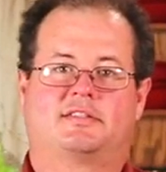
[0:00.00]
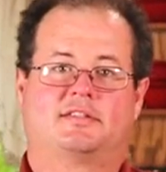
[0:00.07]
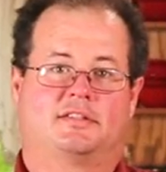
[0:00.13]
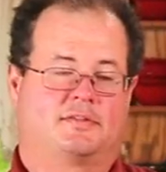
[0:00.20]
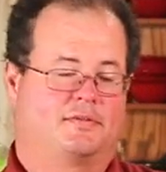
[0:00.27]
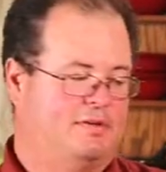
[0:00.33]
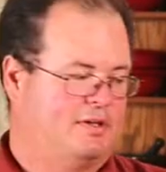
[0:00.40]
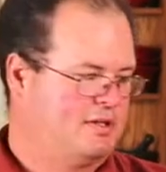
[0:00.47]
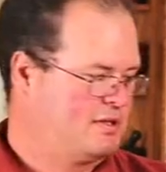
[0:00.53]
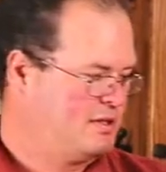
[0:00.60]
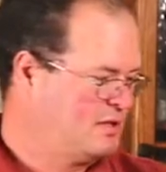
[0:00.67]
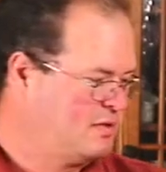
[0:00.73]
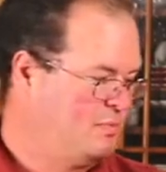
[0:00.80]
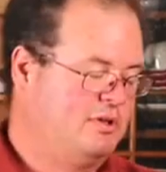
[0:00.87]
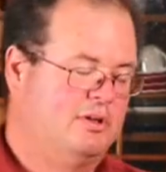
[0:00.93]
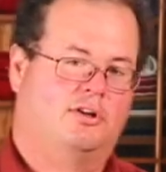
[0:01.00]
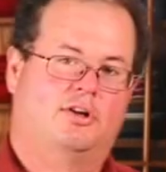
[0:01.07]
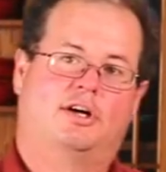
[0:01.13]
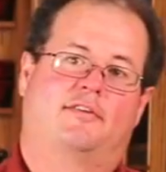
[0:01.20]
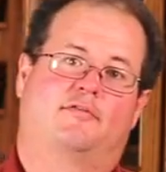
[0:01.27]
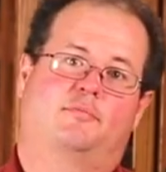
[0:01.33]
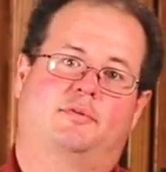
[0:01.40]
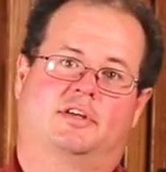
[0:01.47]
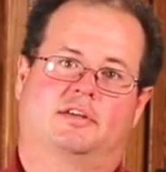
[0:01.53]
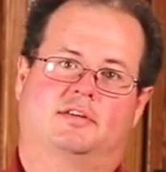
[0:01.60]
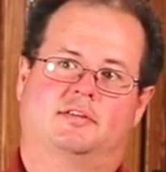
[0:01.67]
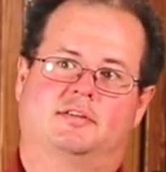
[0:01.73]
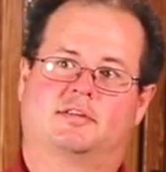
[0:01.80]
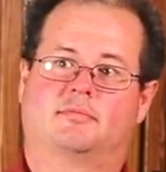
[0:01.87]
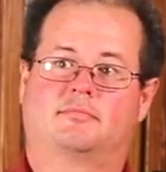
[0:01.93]
just finish this meal off
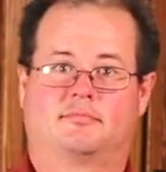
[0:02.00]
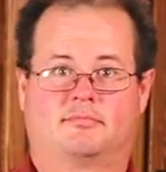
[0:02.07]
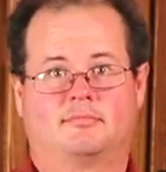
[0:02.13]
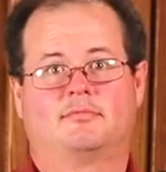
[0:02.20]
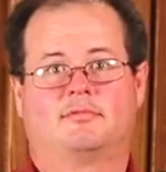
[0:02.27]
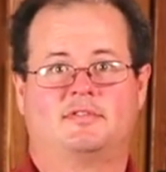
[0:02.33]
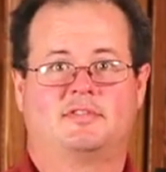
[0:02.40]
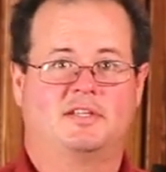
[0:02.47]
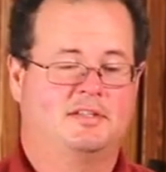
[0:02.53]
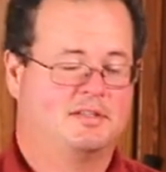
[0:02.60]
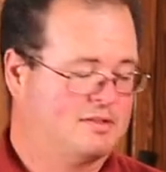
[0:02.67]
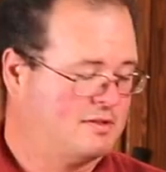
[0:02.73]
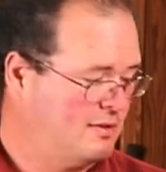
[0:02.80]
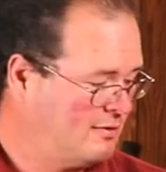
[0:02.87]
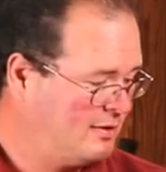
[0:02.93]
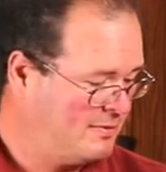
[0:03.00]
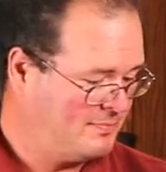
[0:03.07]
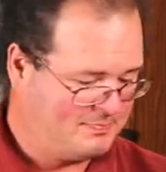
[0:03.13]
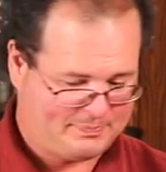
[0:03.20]
because Xenia's hungry.